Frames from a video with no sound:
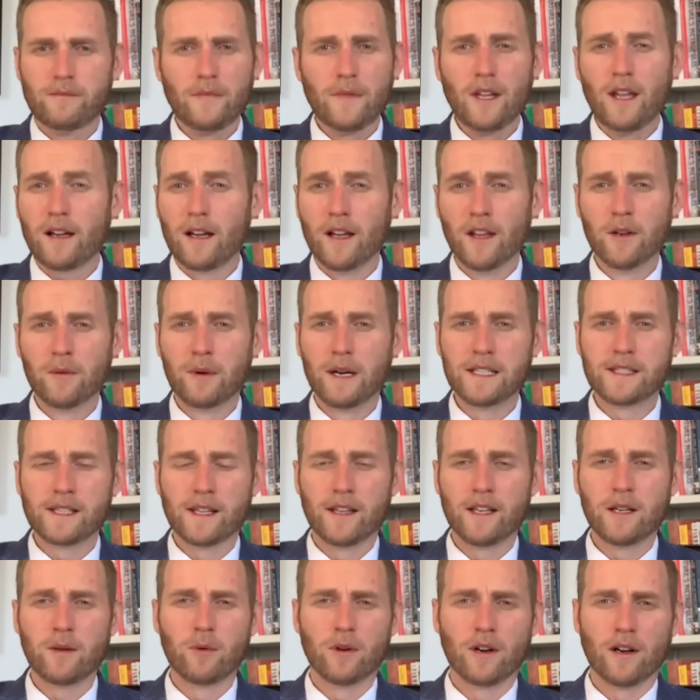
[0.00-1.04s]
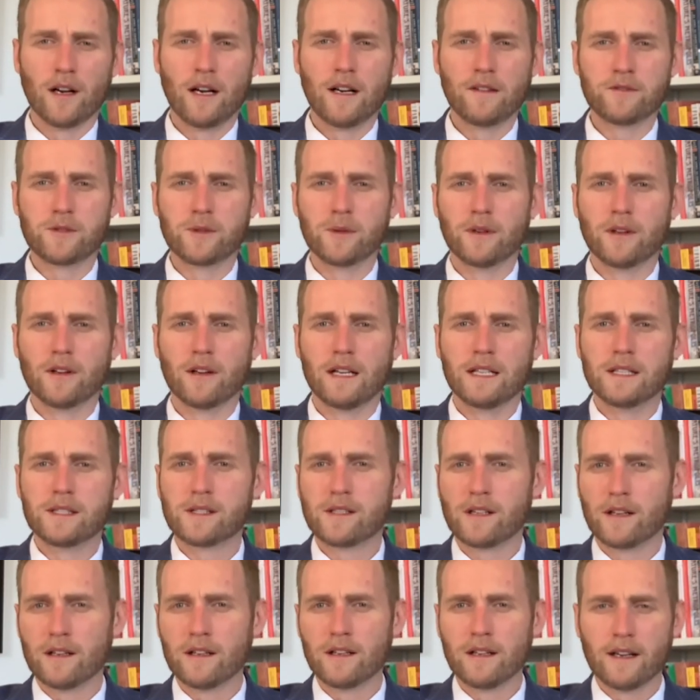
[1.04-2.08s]
Otherwise, I think we're off to a great
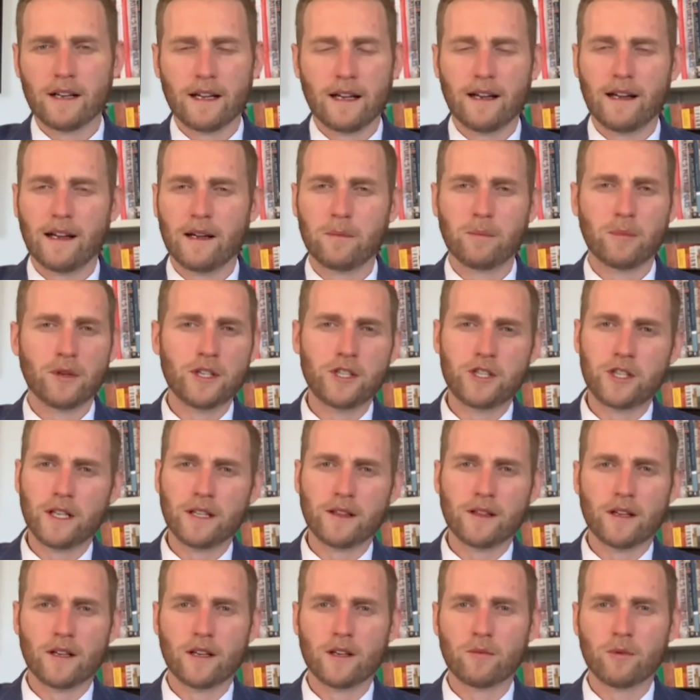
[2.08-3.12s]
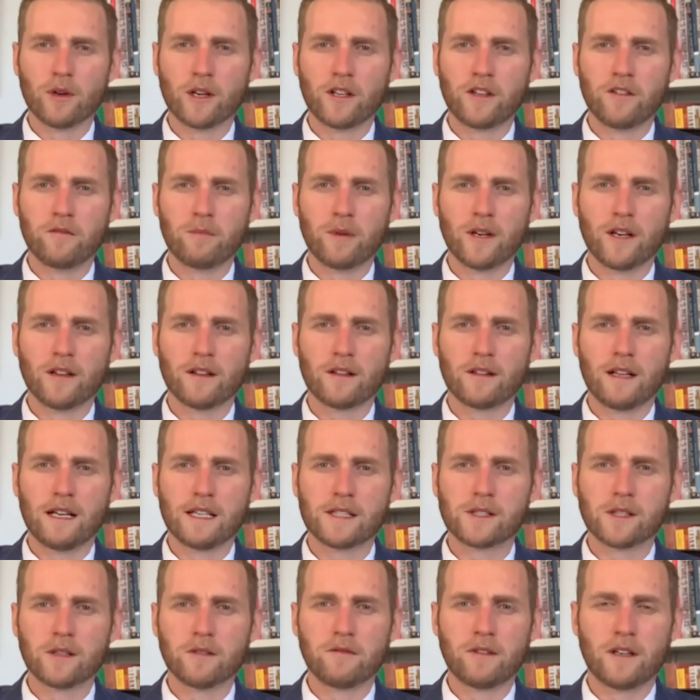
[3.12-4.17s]
start. I appreciate the hard work you've put in the class
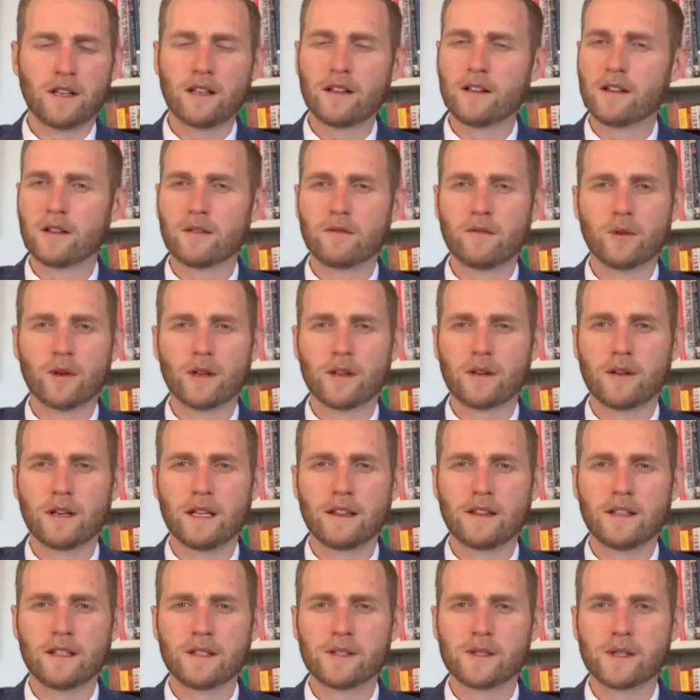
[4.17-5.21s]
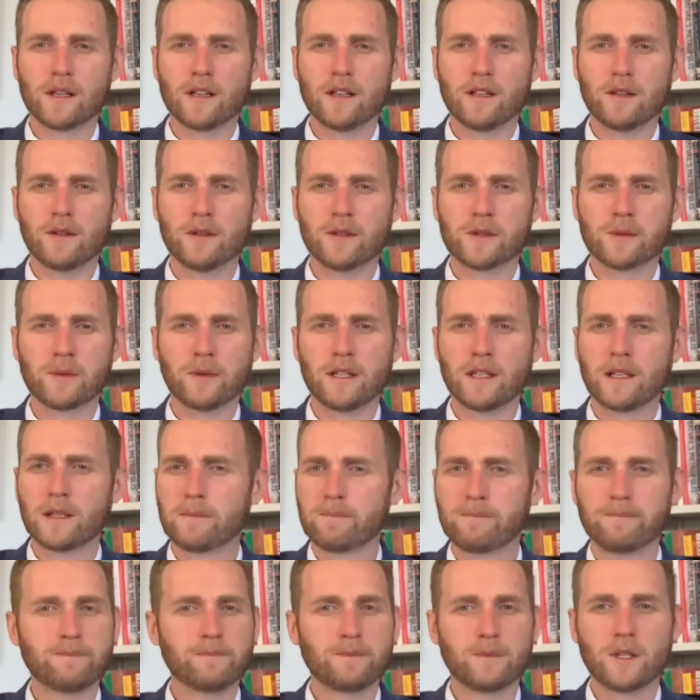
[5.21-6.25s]
so far and look forward to the great things you're going to do this week.
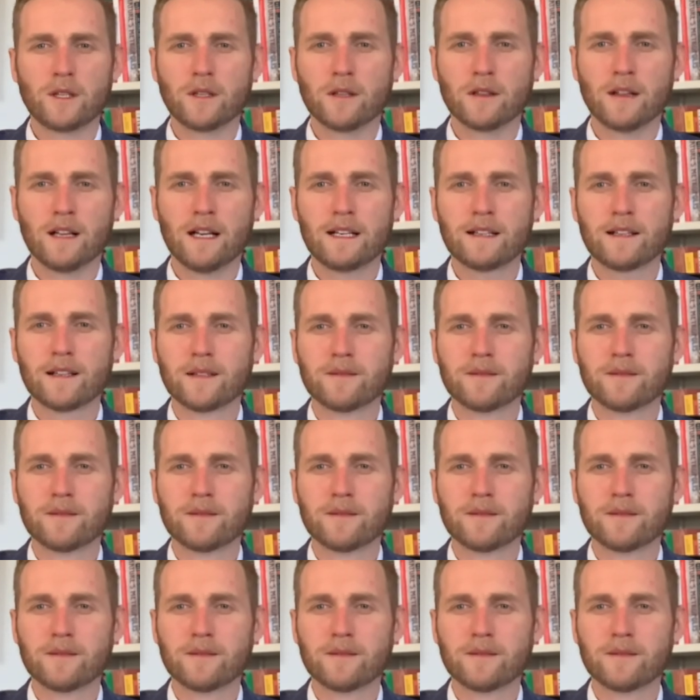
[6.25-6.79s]
Good luck.